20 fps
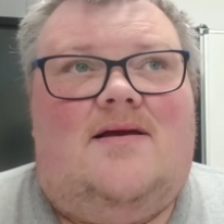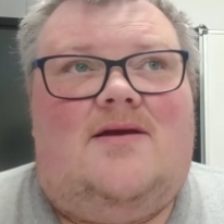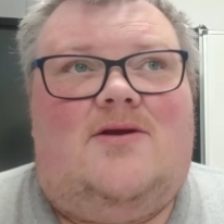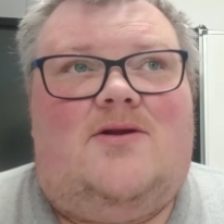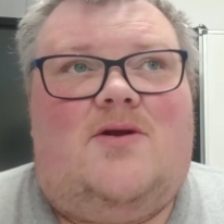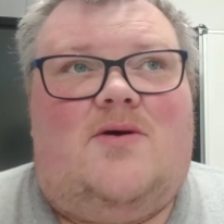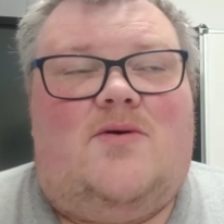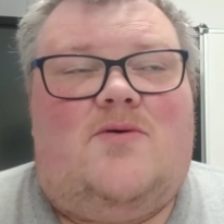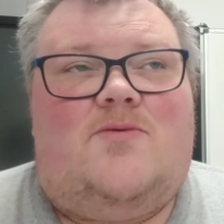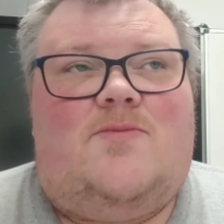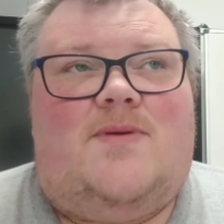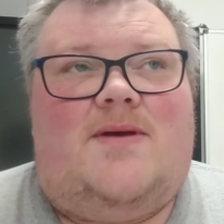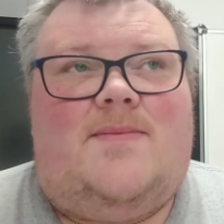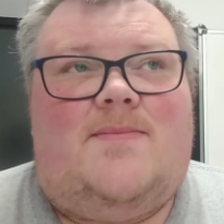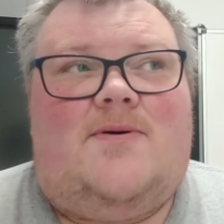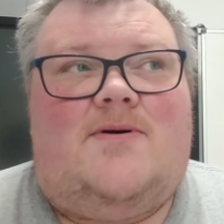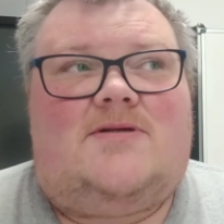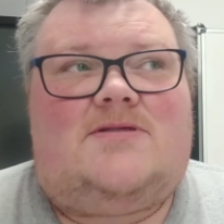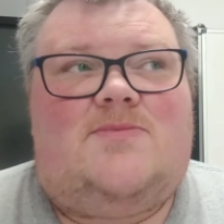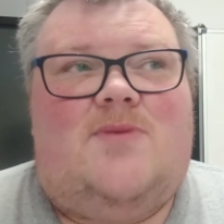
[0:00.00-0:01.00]
you know, it would be
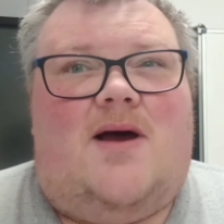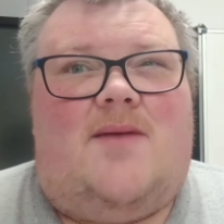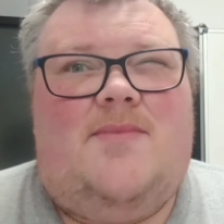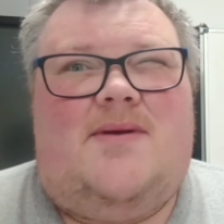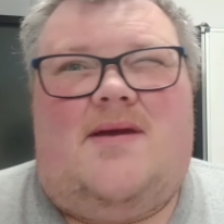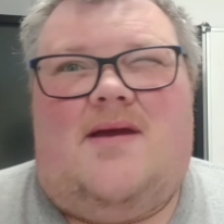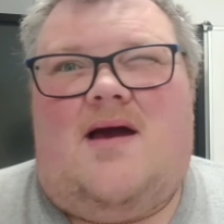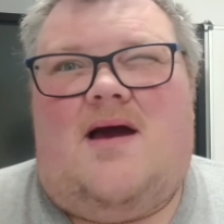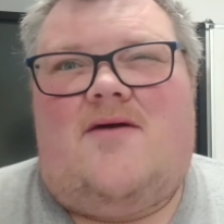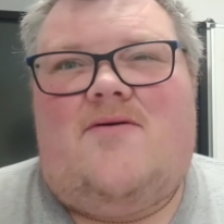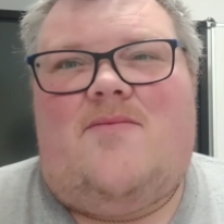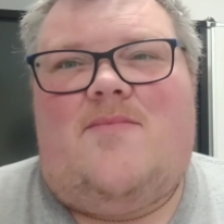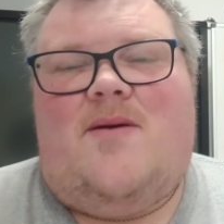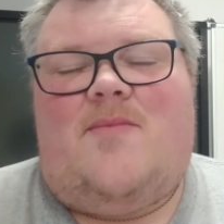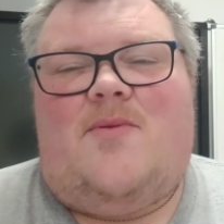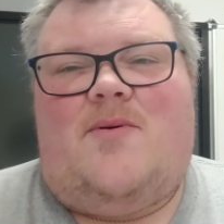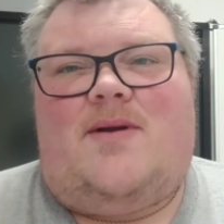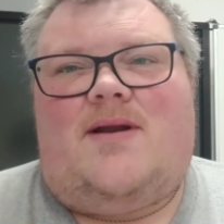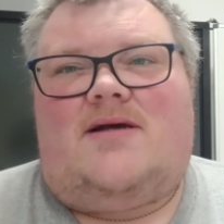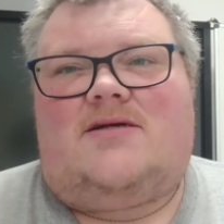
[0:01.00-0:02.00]
impossible. I mean, I
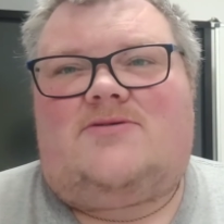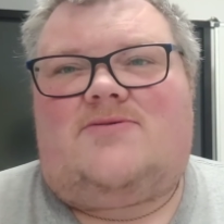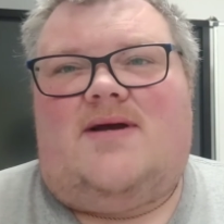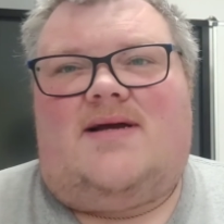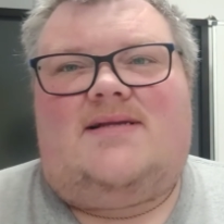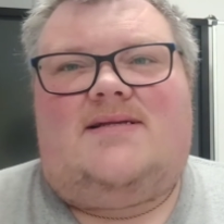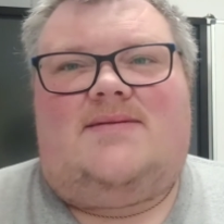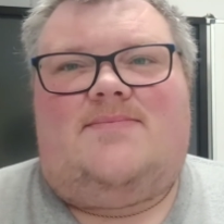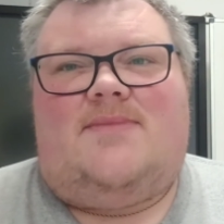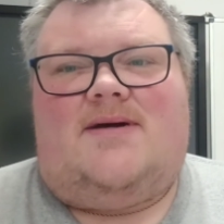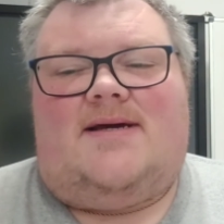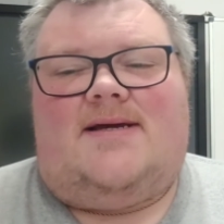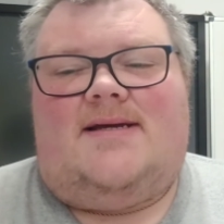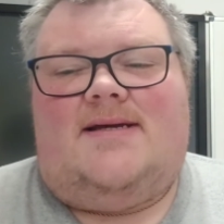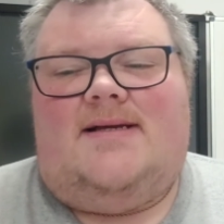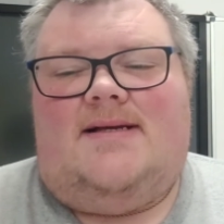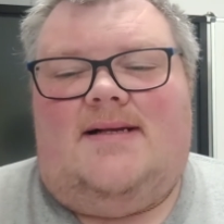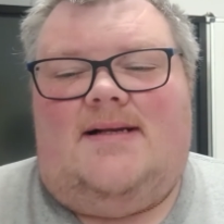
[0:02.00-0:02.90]
remember when I was writing my